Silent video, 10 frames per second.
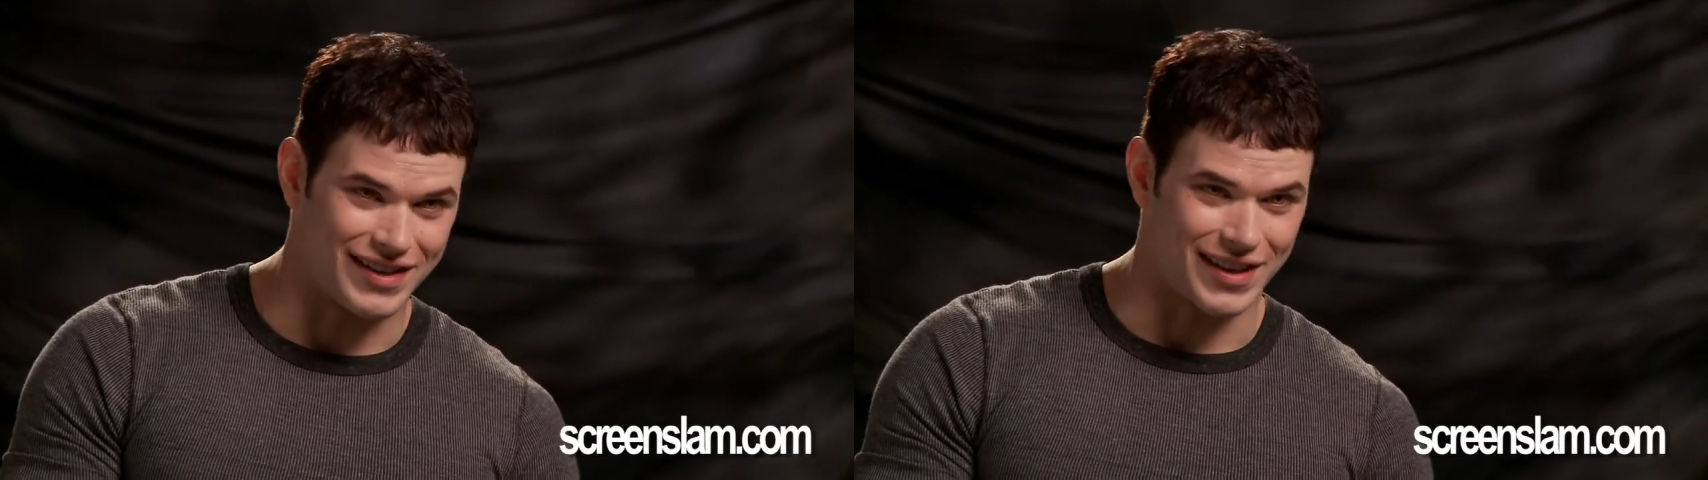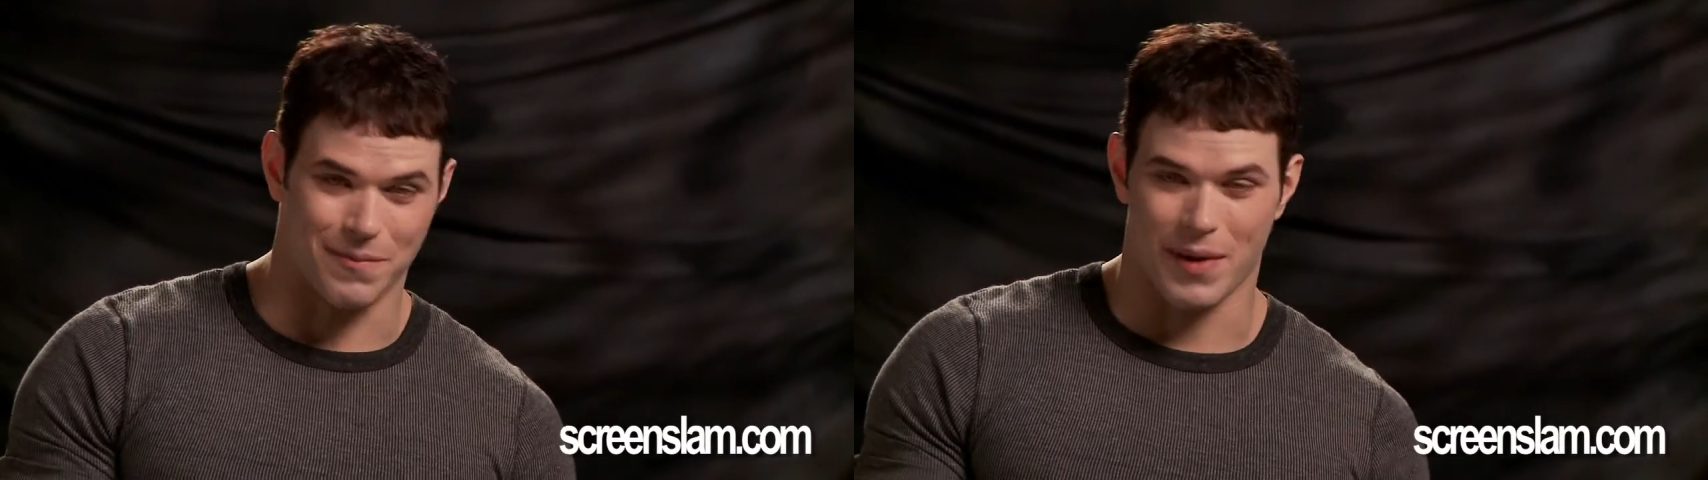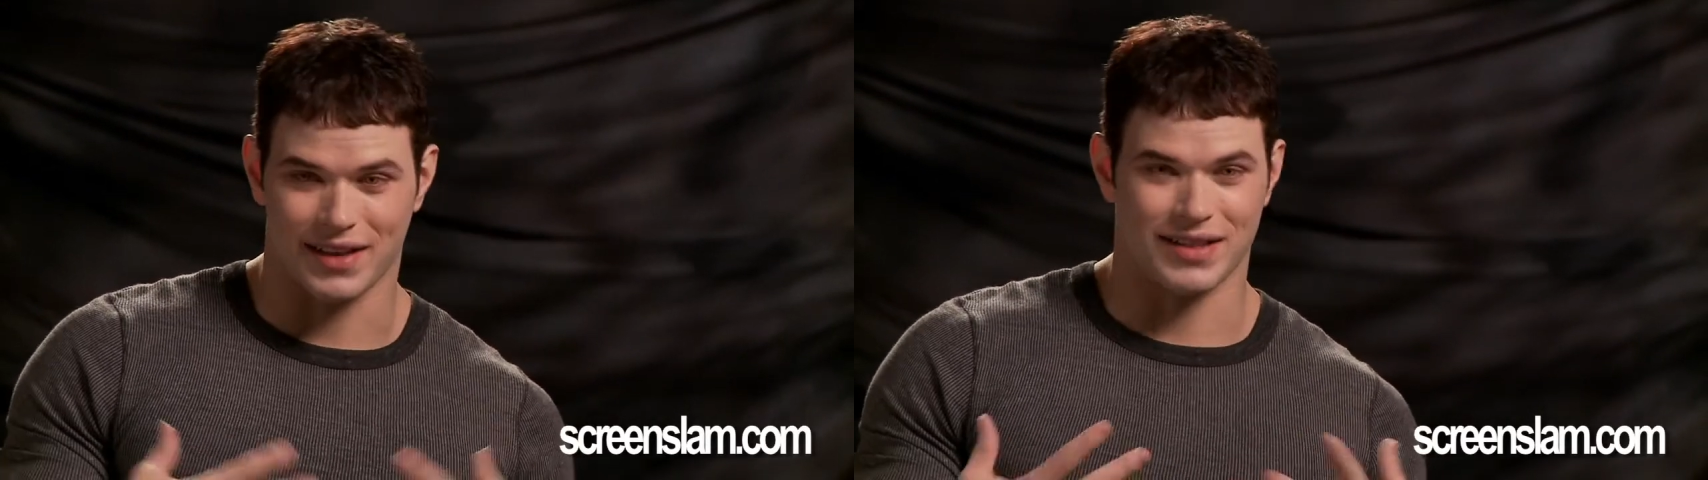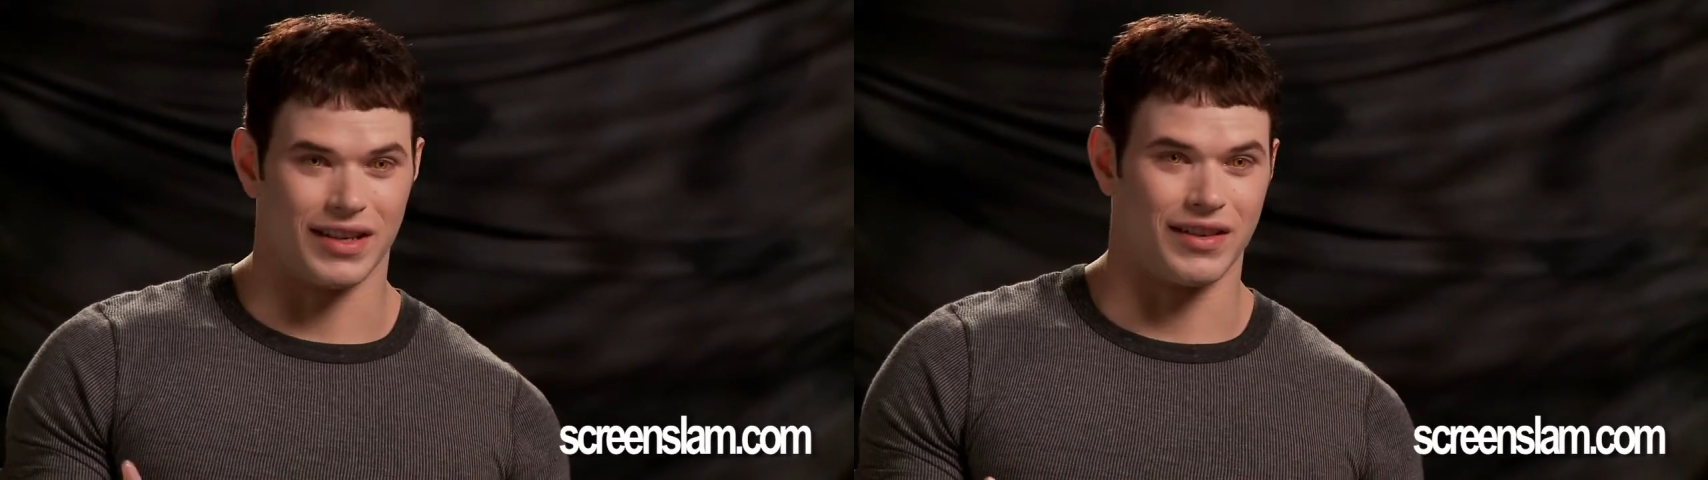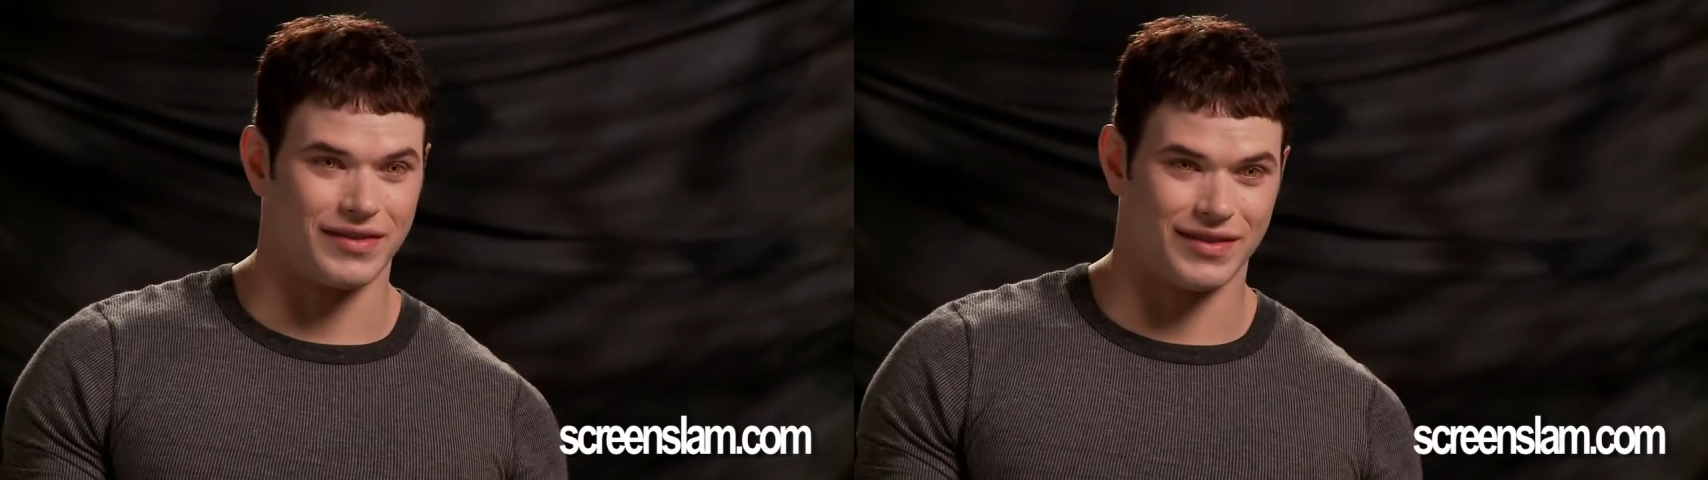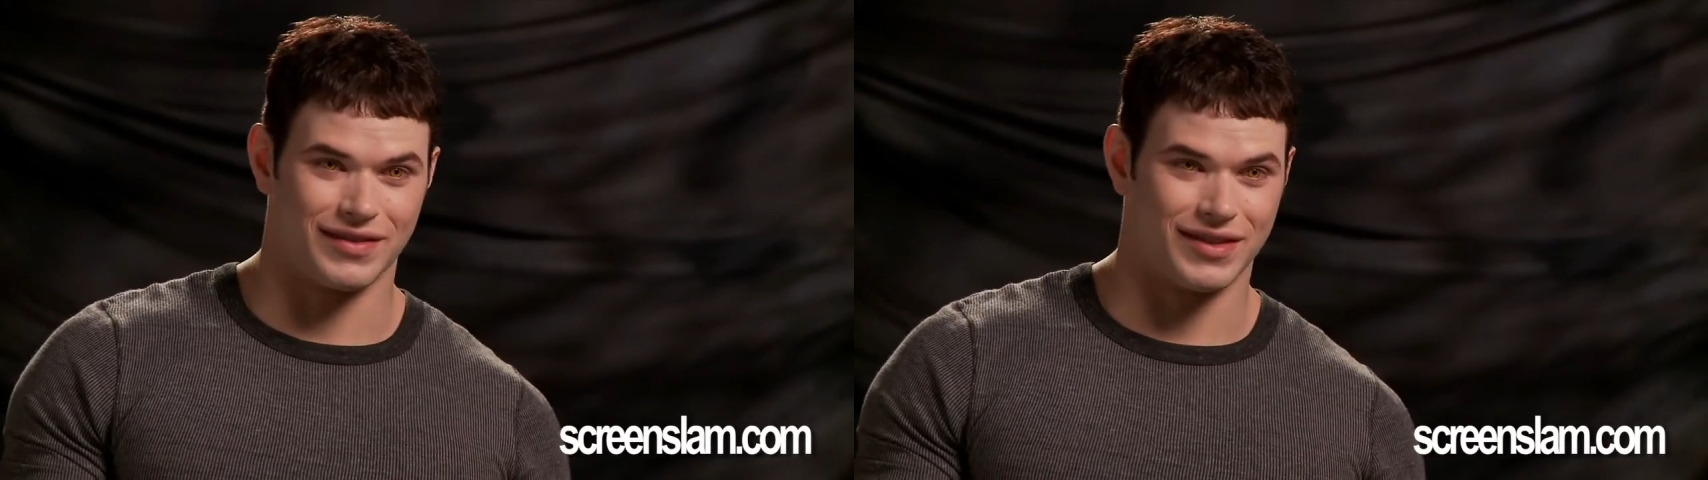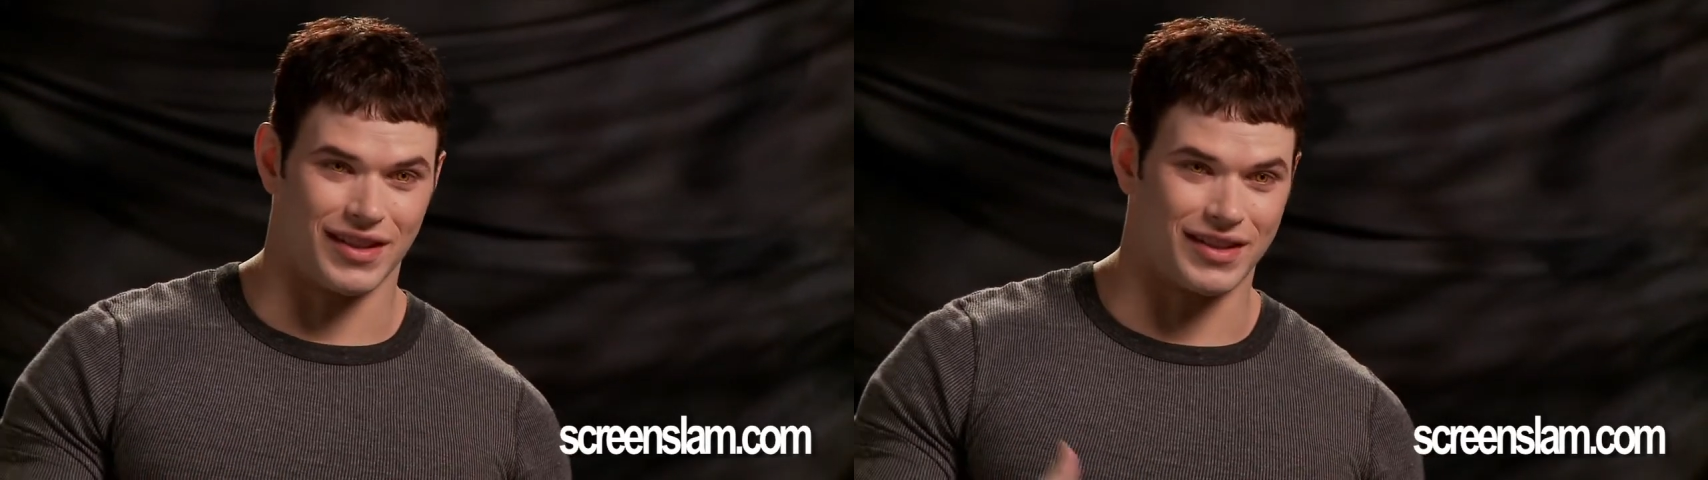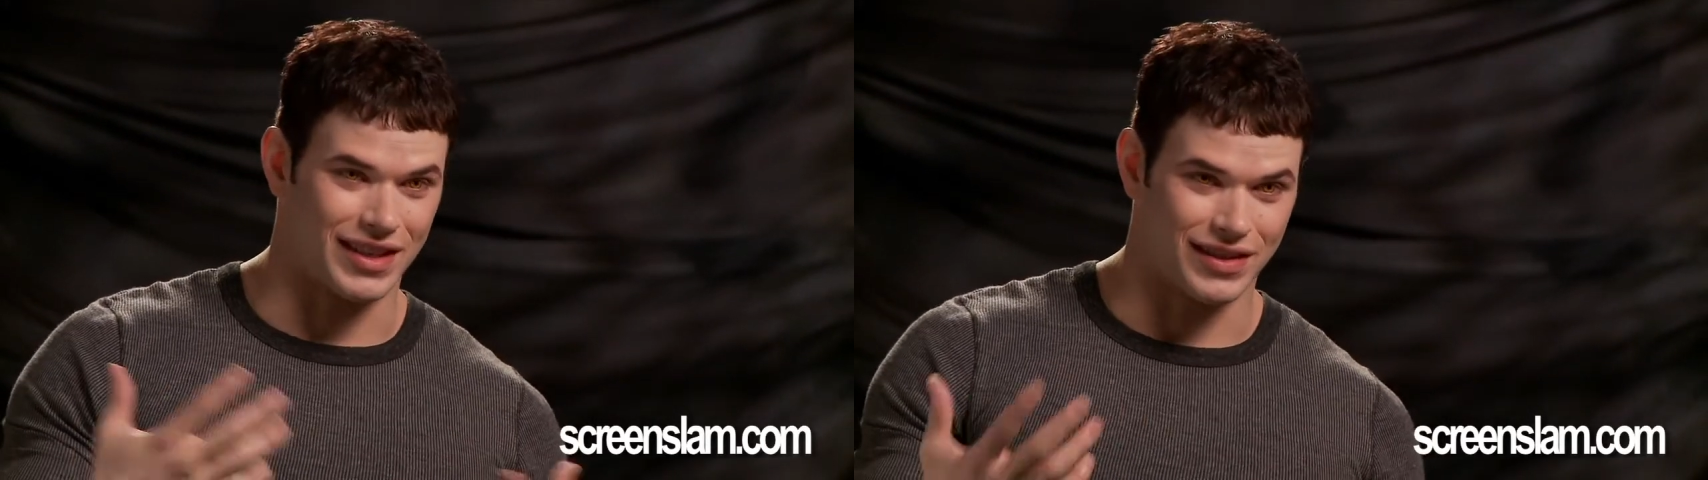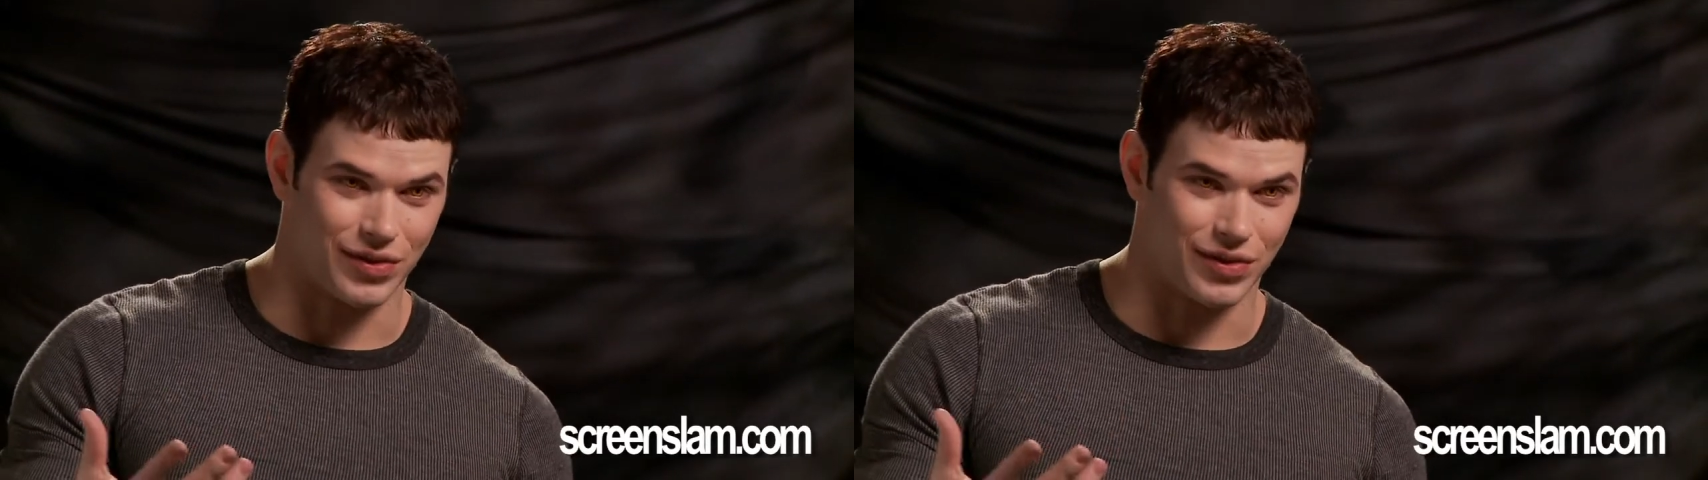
It's like myself to the 10th